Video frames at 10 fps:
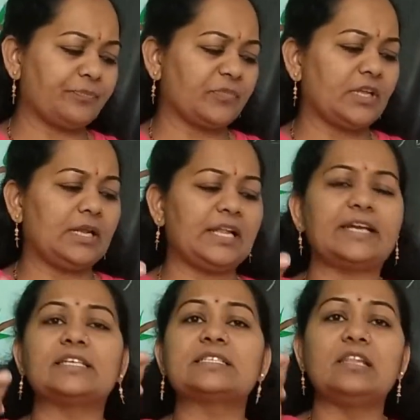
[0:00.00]
Let us
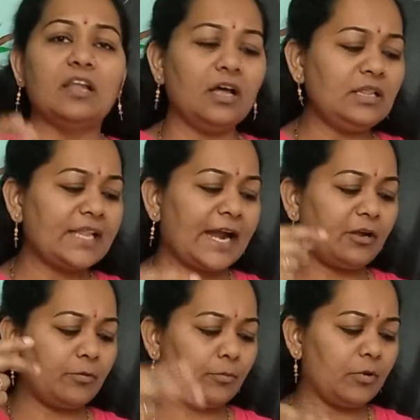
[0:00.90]
learn that
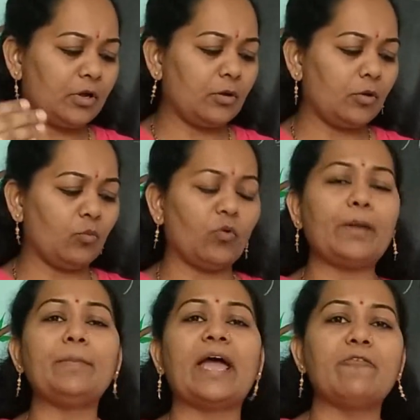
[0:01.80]
one
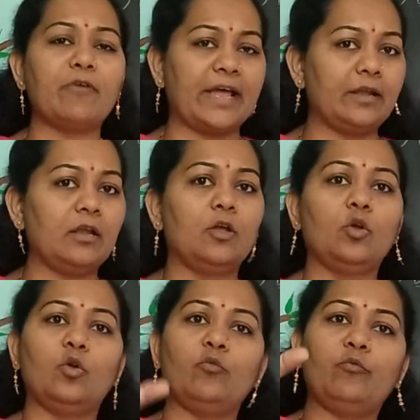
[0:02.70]
by one,
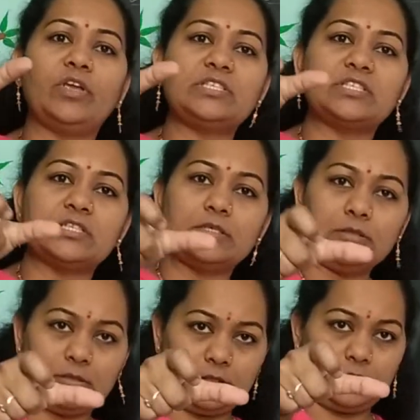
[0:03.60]
which
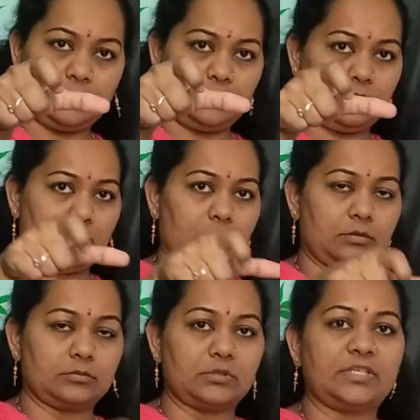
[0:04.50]

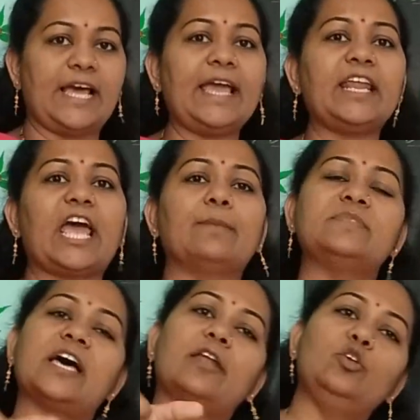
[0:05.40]
diagrams are
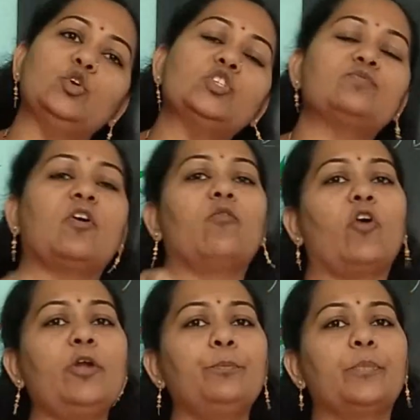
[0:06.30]
used for what
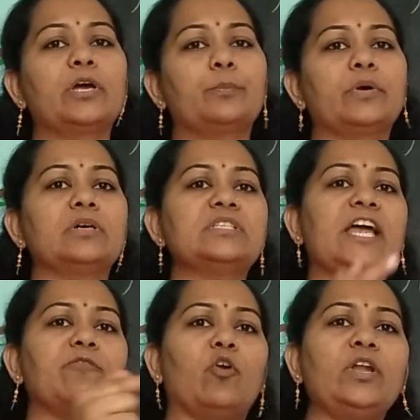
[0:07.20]
purpose and what
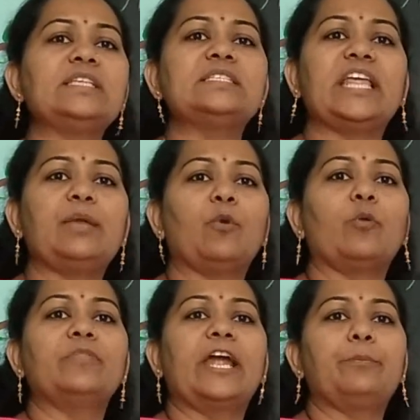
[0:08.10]
is name of
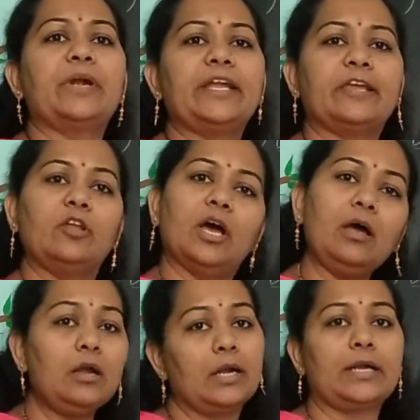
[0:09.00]
that particular
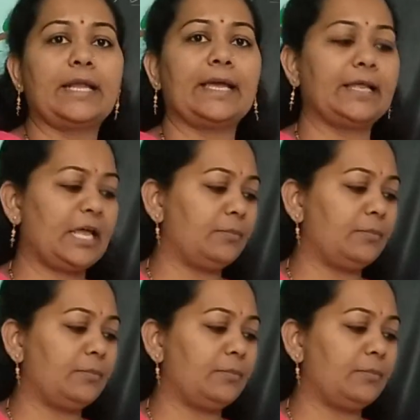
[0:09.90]
diagram.